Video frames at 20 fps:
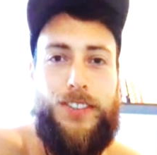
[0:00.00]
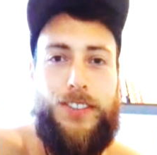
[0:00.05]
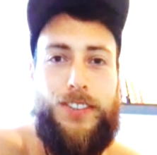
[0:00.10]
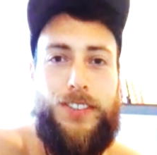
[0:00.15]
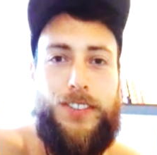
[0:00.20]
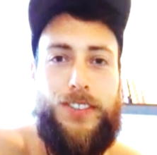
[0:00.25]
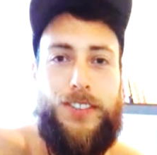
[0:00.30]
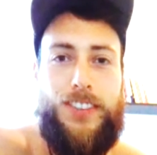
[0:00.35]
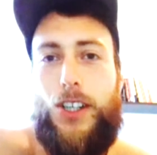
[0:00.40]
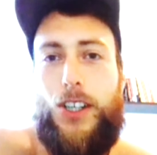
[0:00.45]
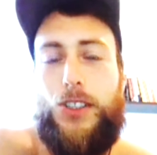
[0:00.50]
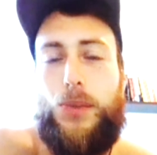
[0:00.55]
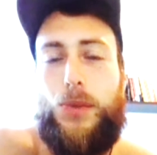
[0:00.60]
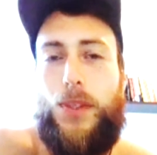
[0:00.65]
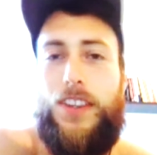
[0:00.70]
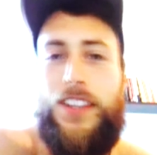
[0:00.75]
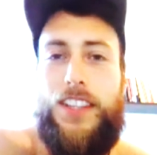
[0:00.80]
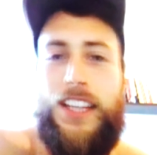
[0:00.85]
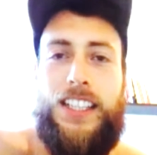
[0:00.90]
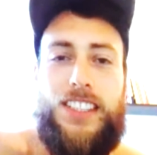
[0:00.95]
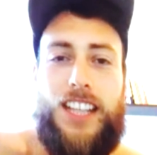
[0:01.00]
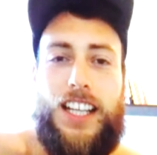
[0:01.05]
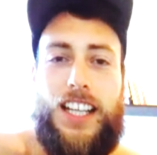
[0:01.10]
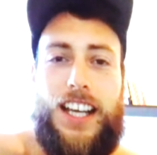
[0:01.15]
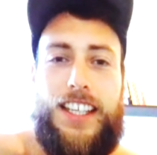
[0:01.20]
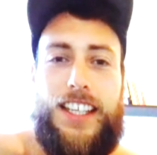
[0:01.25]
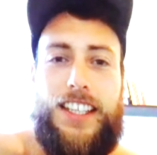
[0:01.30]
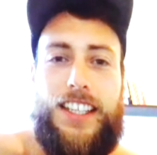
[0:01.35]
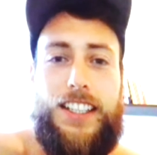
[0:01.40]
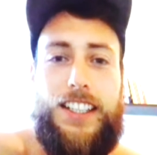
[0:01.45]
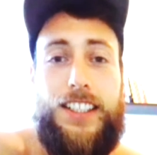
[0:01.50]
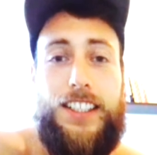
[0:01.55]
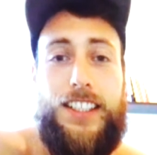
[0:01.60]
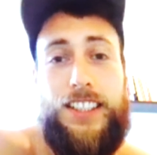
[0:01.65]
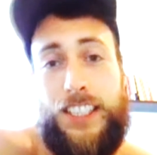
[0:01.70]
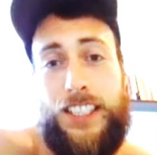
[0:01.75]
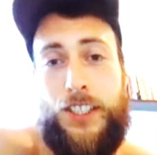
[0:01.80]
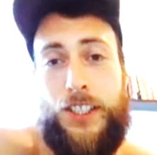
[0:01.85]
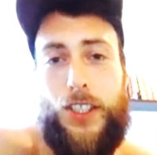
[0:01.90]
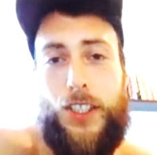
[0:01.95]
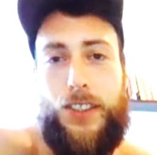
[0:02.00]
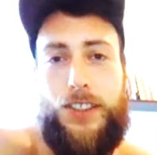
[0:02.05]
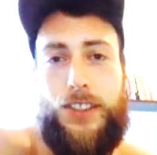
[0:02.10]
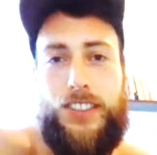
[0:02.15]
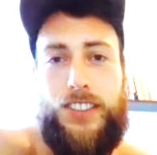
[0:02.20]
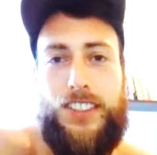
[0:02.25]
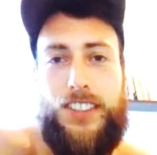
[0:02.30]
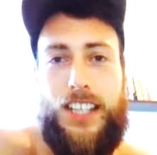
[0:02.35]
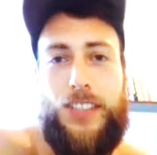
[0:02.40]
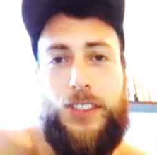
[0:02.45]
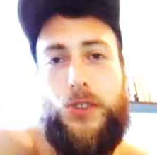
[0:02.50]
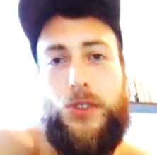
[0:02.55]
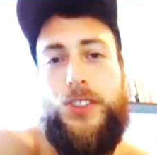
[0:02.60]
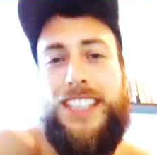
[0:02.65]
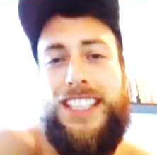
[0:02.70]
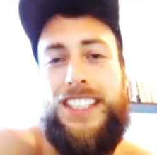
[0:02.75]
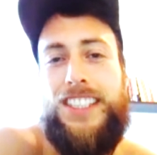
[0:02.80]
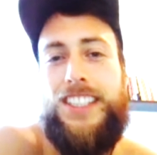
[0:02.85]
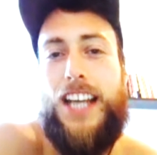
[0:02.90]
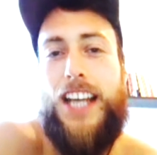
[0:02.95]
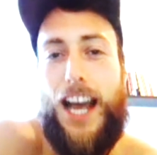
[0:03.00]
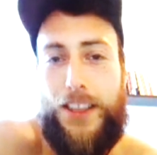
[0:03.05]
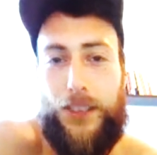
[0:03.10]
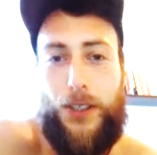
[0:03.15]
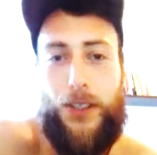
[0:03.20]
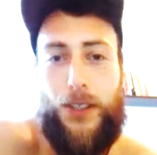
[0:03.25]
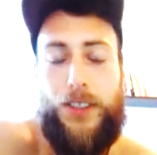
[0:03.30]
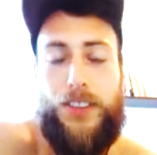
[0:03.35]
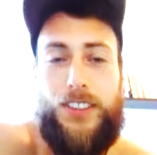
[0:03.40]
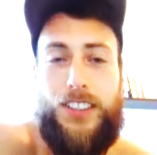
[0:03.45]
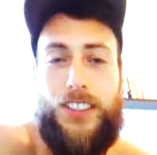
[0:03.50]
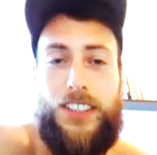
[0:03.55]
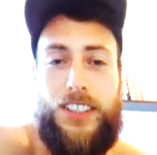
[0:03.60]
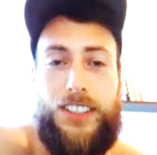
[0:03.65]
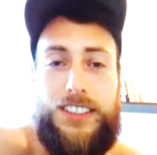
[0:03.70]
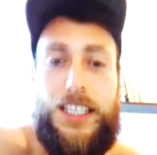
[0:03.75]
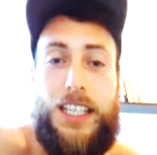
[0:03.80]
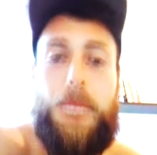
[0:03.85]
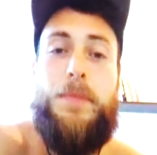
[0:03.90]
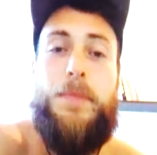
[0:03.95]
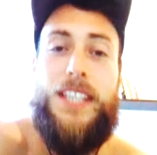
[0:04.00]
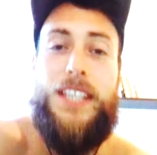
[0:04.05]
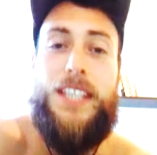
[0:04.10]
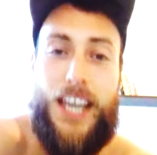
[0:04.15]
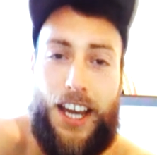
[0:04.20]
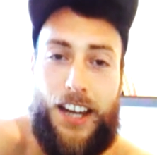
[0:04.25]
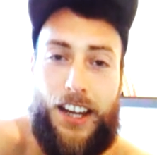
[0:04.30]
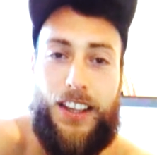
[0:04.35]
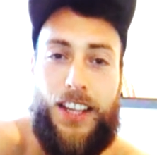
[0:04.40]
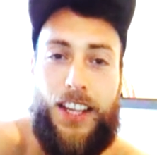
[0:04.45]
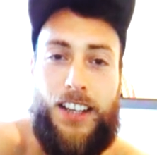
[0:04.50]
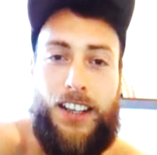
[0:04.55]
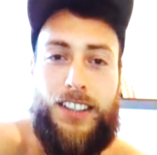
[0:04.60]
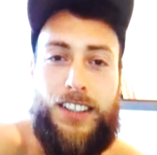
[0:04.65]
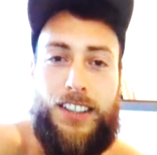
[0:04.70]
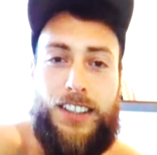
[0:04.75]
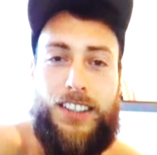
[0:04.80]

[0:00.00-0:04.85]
And this goes with things like niño. Es un niñato de mierda.